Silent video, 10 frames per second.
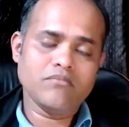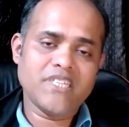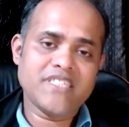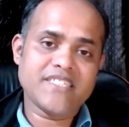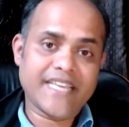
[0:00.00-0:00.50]

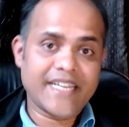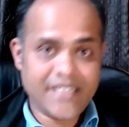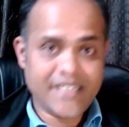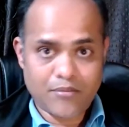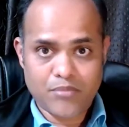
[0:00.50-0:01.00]
in
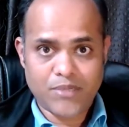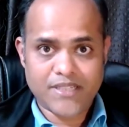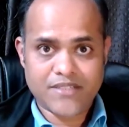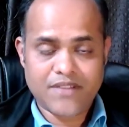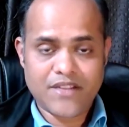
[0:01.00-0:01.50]
scaling up,
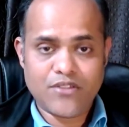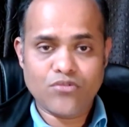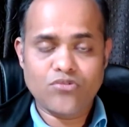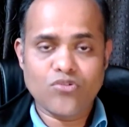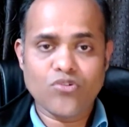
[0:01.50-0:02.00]
because when
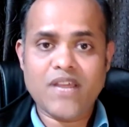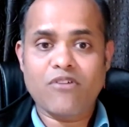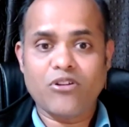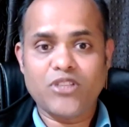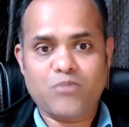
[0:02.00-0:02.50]
you don't have
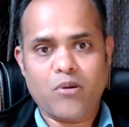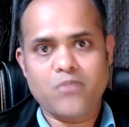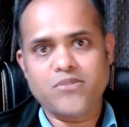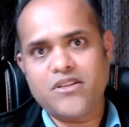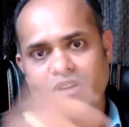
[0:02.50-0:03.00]
all these
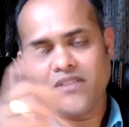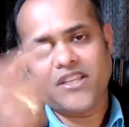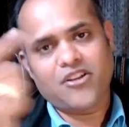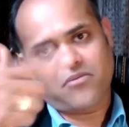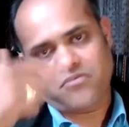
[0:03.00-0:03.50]
problems, then you can
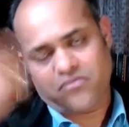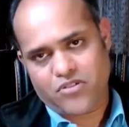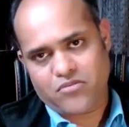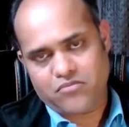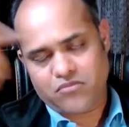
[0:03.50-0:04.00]
think of
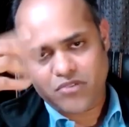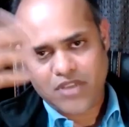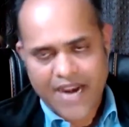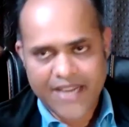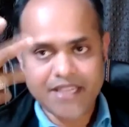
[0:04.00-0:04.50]

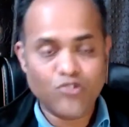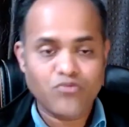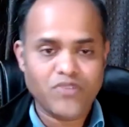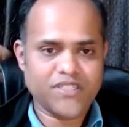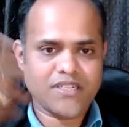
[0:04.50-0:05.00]
adding a new
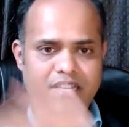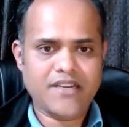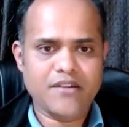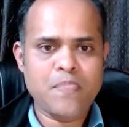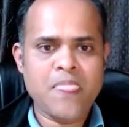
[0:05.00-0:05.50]
feature, right?